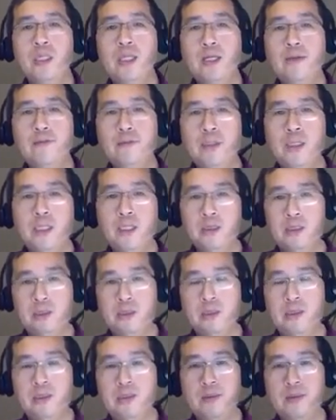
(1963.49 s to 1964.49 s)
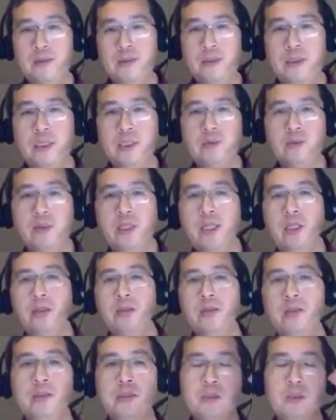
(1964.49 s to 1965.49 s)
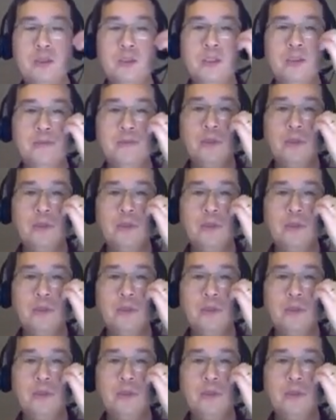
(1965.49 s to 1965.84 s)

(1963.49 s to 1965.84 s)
So difficulty in accessing data.